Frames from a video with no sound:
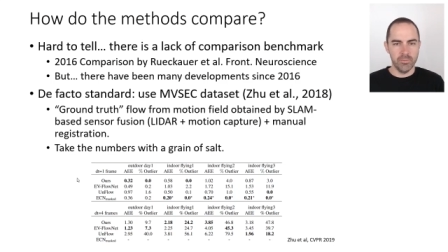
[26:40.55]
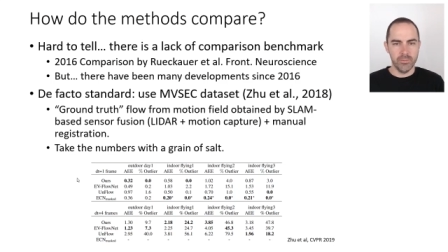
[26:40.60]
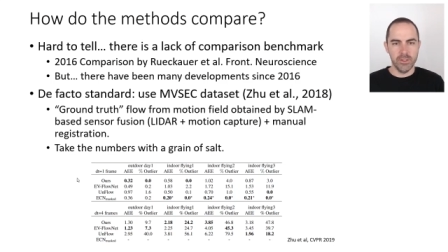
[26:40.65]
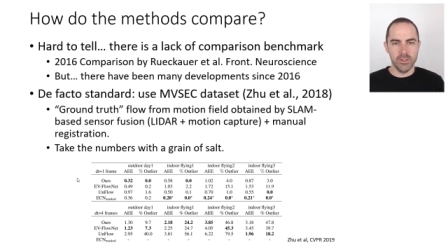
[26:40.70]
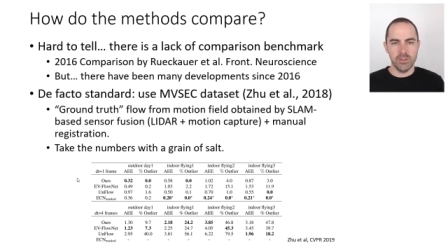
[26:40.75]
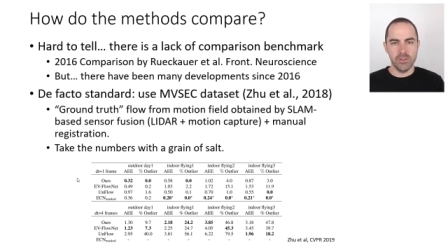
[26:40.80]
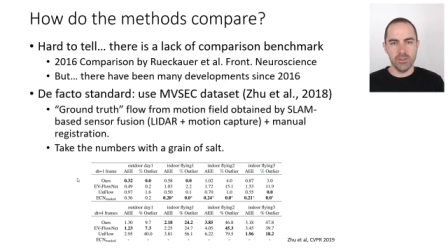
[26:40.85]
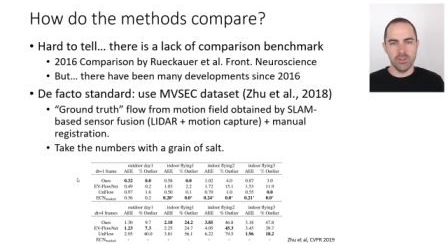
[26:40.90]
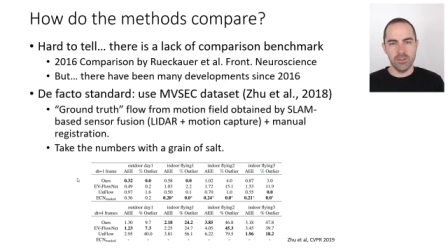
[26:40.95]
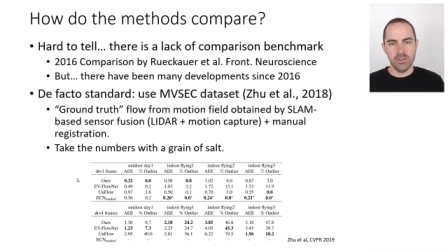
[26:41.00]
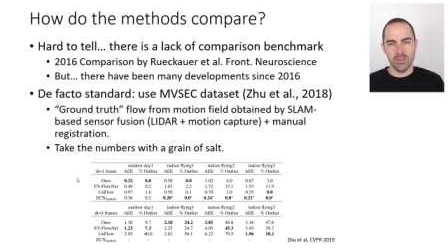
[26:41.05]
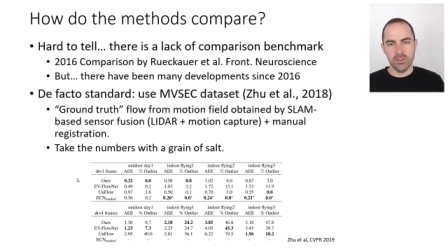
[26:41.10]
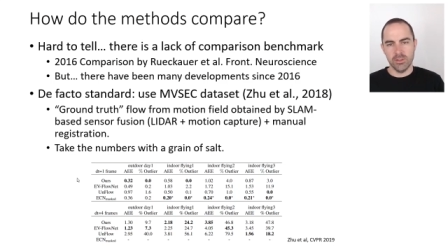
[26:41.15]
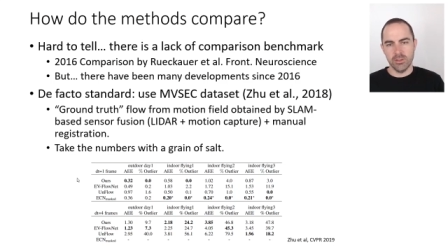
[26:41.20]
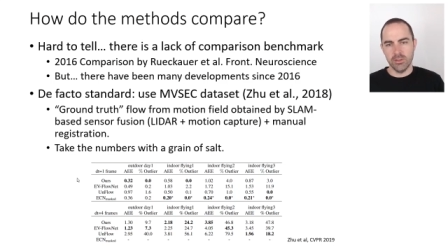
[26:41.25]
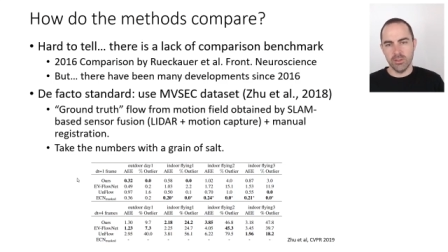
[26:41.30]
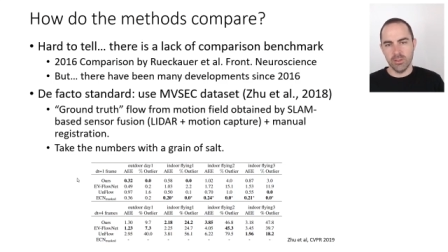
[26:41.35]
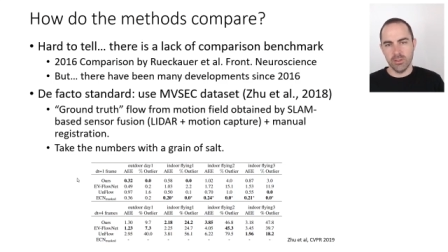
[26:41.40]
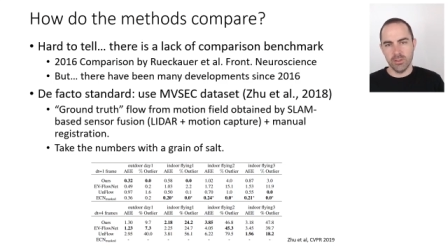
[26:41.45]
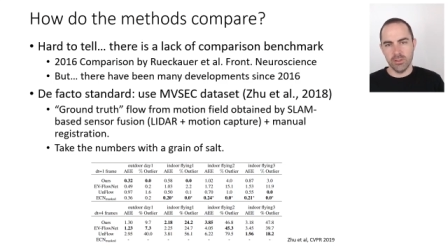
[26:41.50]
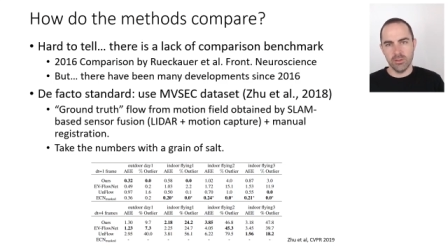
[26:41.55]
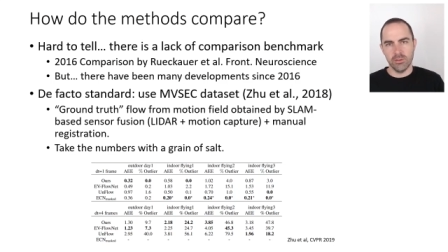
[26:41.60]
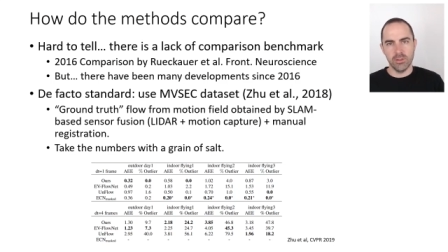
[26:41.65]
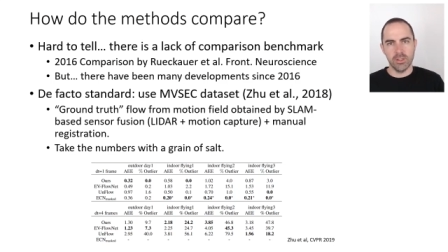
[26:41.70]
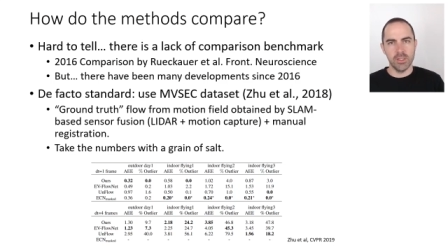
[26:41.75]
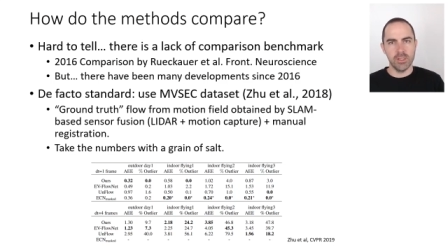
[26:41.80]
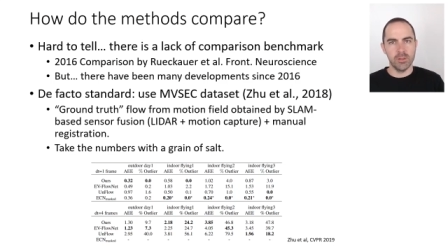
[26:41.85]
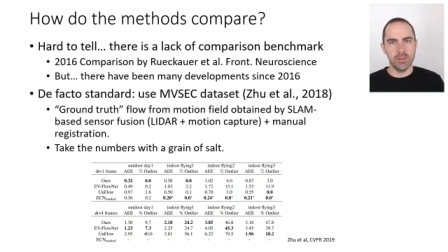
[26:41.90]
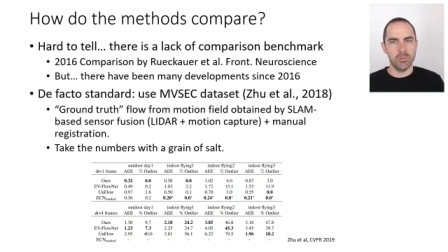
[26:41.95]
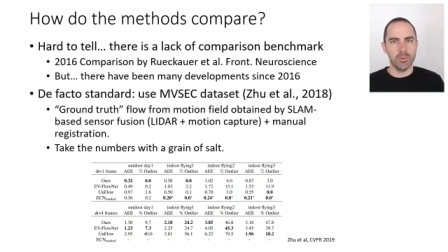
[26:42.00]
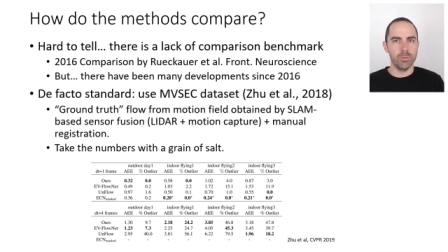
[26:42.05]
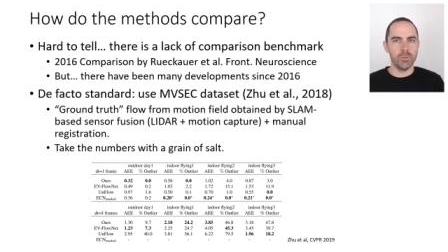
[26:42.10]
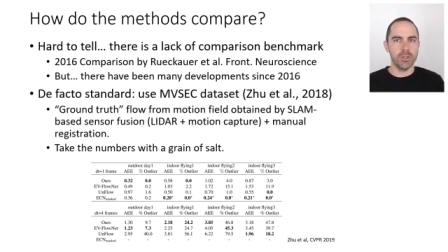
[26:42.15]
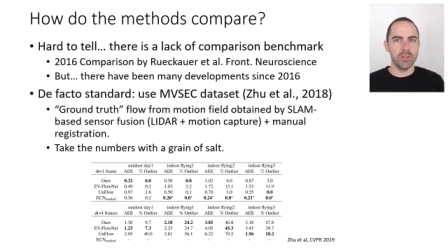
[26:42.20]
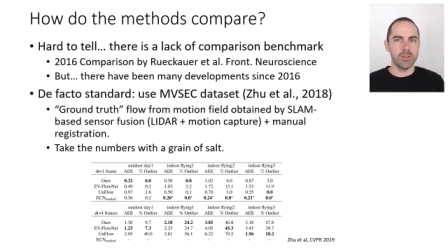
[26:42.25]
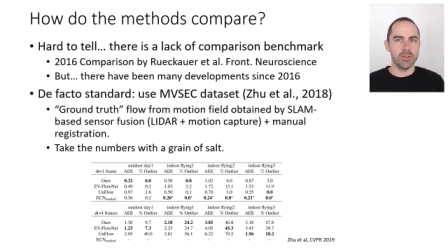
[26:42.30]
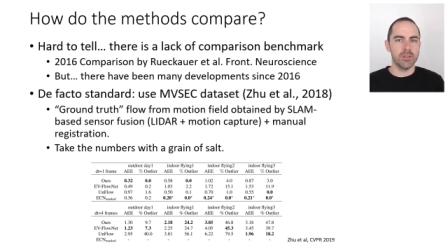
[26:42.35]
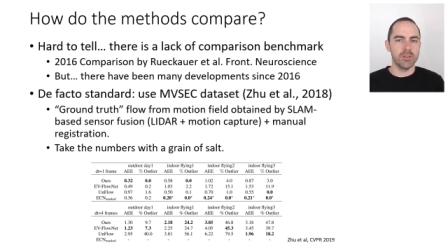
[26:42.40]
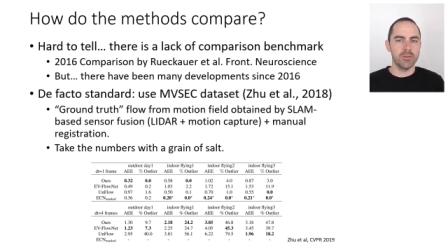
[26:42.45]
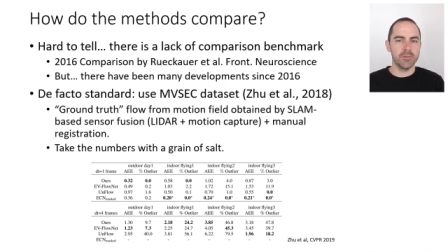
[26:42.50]
This is just uh, to get a
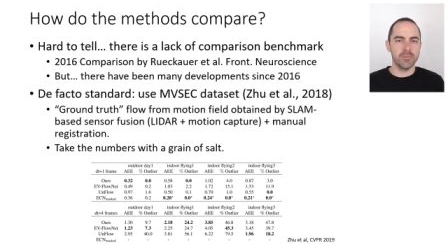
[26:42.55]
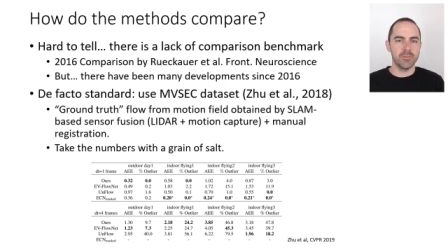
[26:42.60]
ballpark.